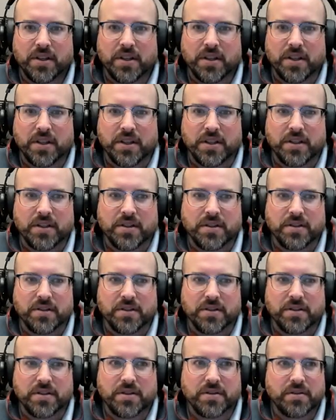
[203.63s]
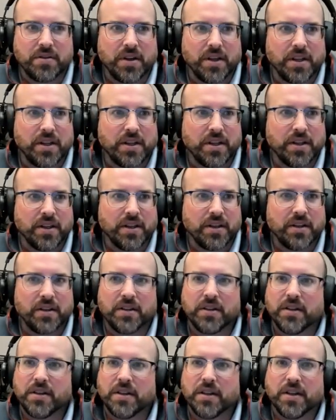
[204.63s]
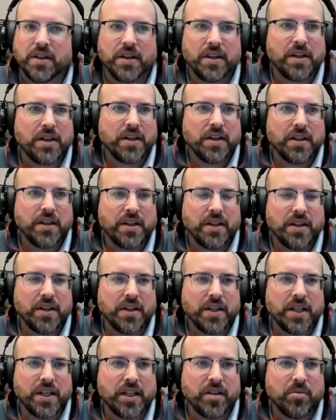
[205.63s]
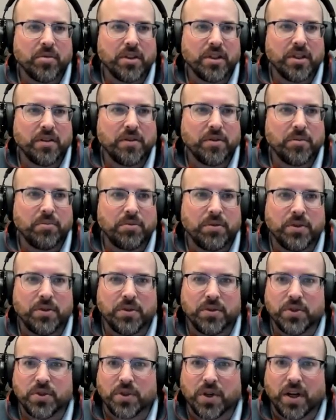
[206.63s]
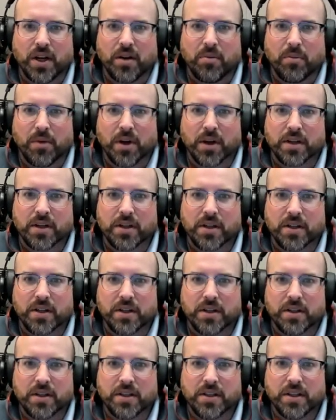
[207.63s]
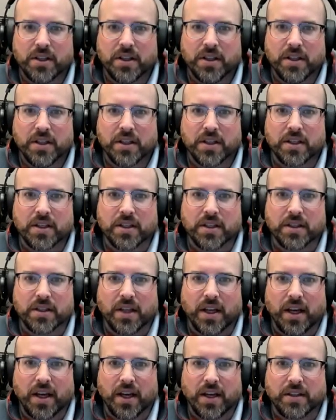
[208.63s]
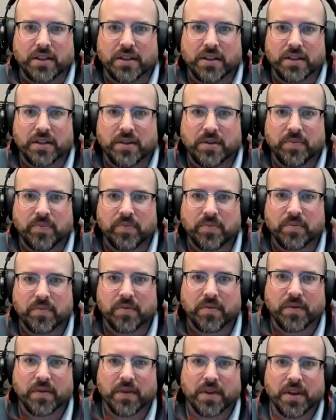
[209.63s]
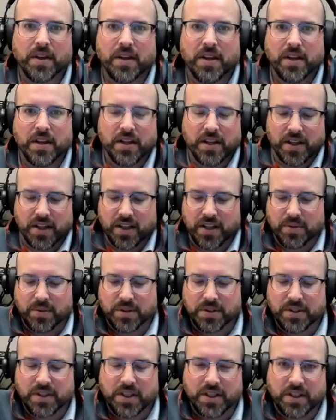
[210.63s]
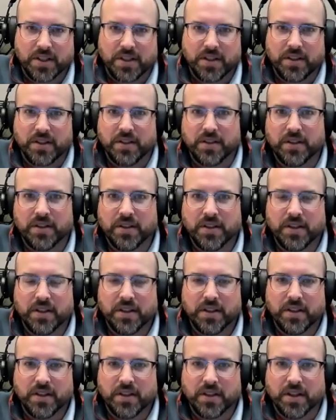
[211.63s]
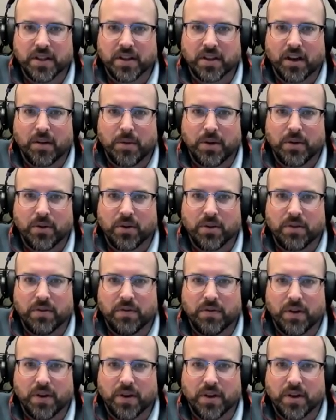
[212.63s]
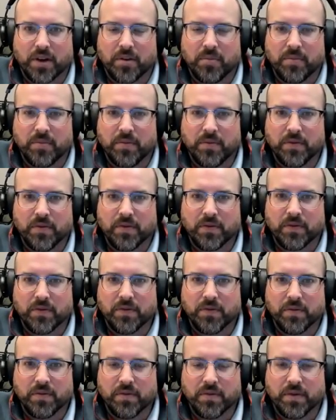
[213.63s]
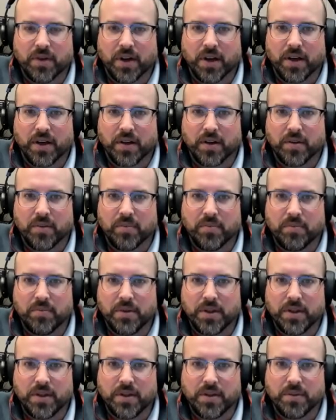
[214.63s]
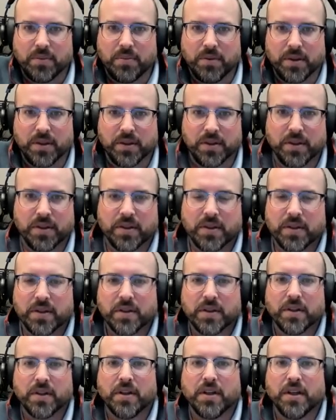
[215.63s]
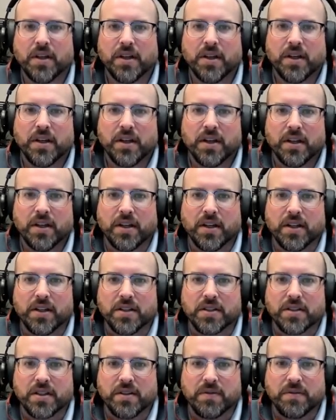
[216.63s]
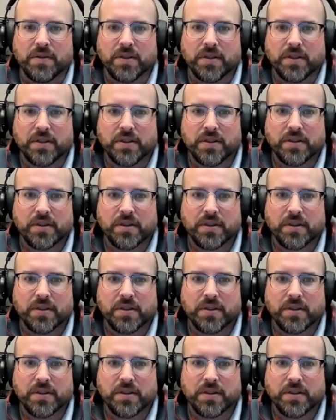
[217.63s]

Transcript: is right here. And I believe you do draw a marker, click that, and we'll say Grammy North Farm B1 and save field.